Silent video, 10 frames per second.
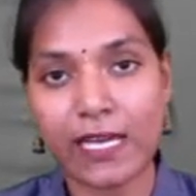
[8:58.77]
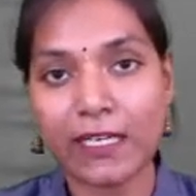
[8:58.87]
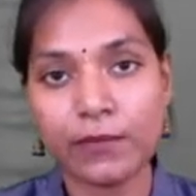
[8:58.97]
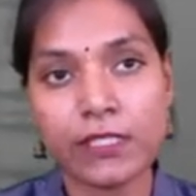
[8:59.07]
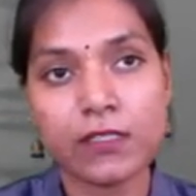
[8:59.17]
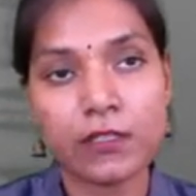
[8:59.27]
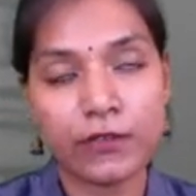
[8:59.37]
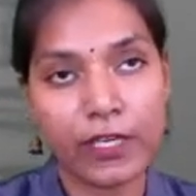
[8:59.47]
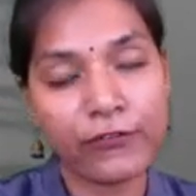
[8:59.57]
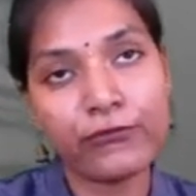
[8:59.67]
That means
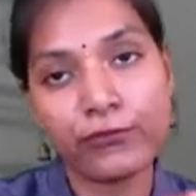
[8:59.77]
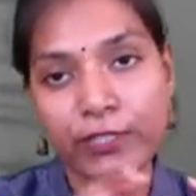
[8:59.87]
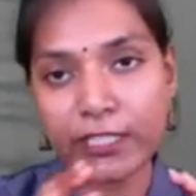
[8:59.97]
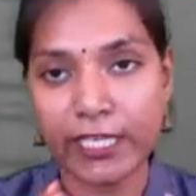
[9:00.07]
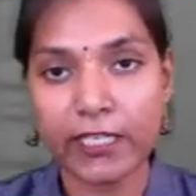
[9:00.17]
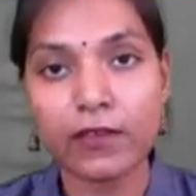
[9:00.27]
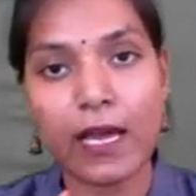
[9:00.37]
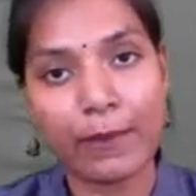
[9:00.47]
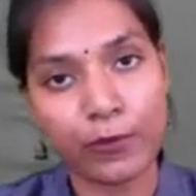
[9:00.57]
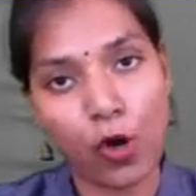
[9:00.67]
if we take
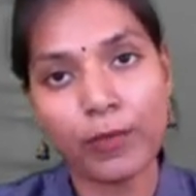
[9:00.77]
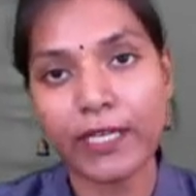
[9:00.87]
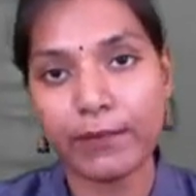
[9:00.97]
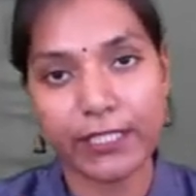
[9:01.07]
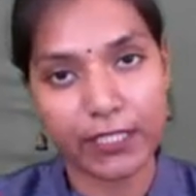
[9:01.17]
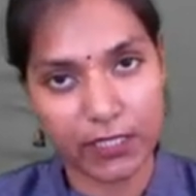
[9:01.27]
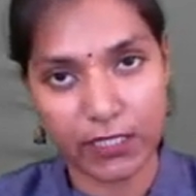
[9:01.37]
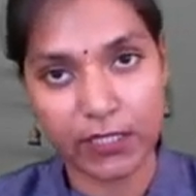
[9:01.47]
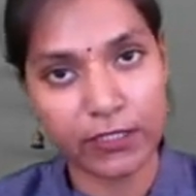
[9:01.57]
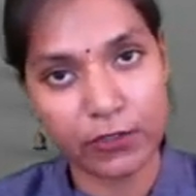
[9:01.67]
a common emitter
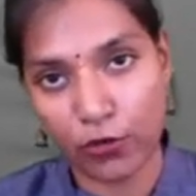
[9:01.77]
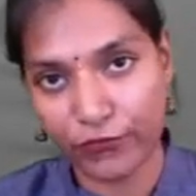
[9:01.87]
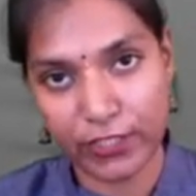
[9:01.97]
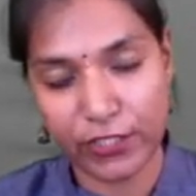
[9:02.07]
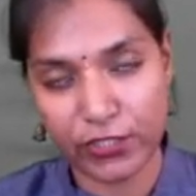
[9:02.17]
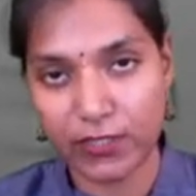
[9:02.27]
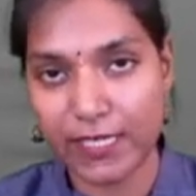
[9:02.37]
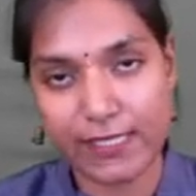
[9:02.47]
configuration, let's